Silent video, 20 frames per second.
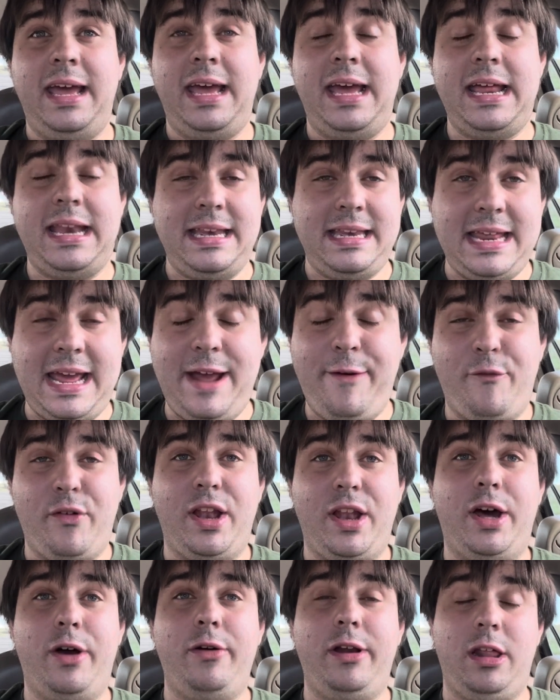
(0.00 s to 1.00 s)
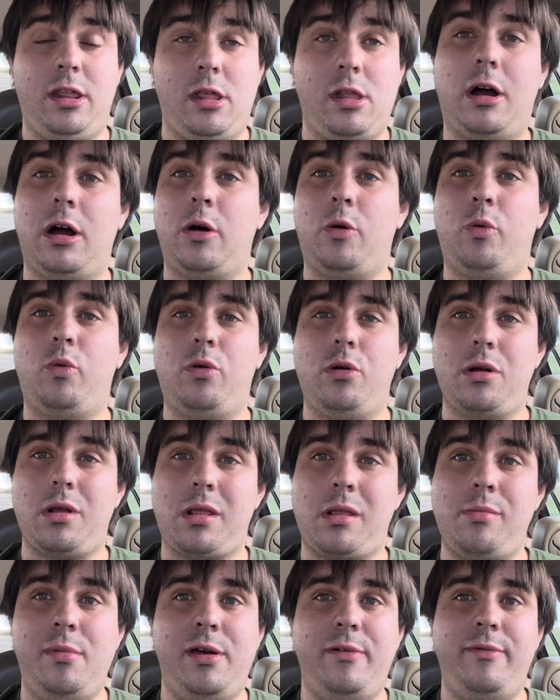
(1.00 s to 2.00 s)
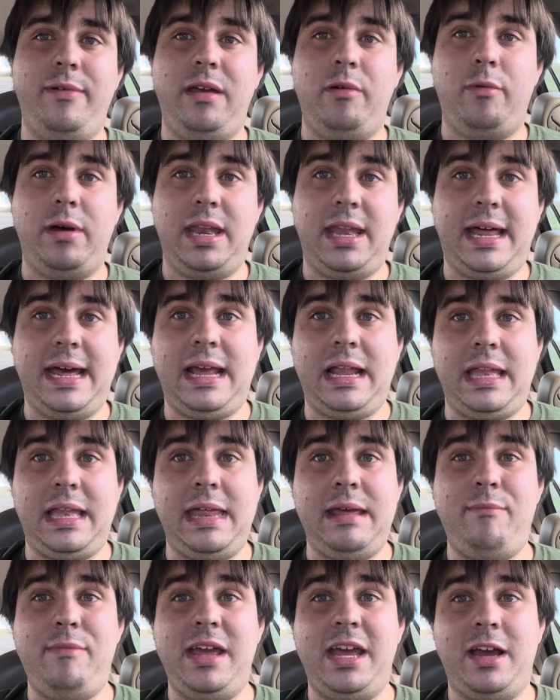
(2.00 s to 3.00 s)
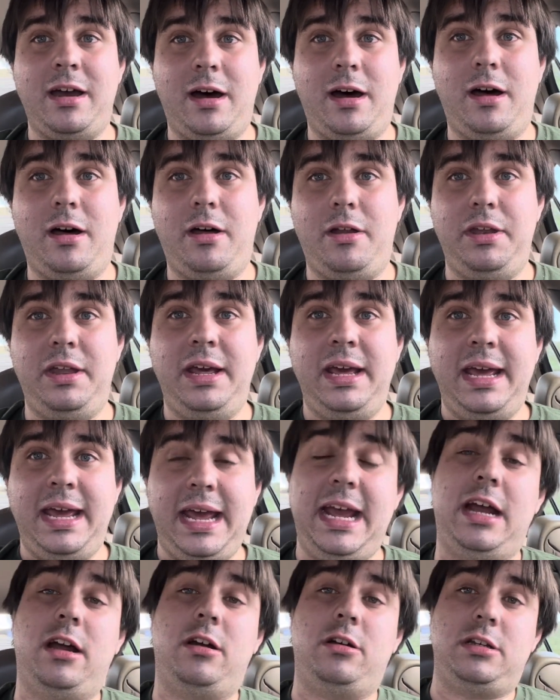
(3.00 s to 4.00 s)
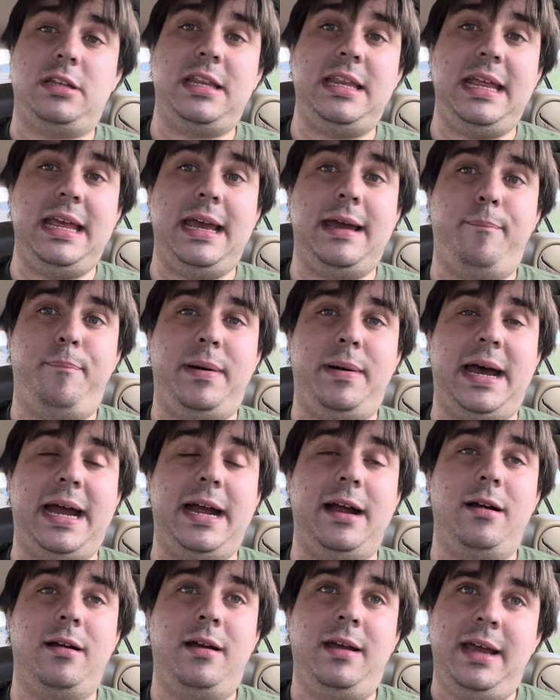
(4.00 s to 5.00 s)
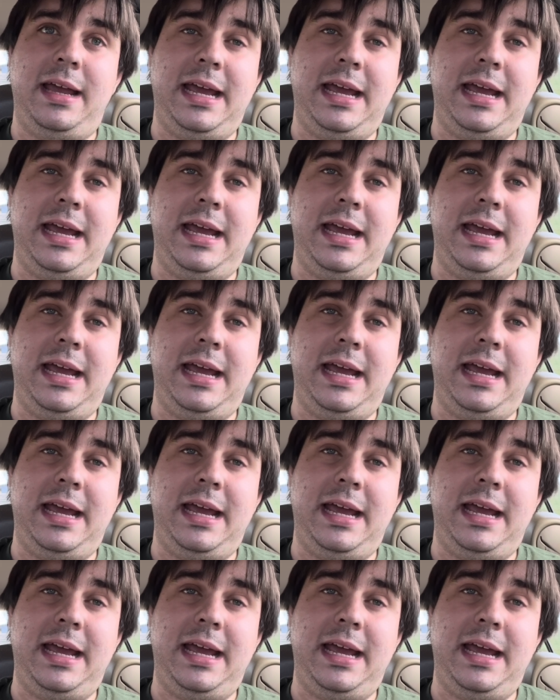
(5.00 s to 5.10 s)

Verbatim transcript: and Dave Filoni's Star Wars movie would likely be called Heir to the Empire,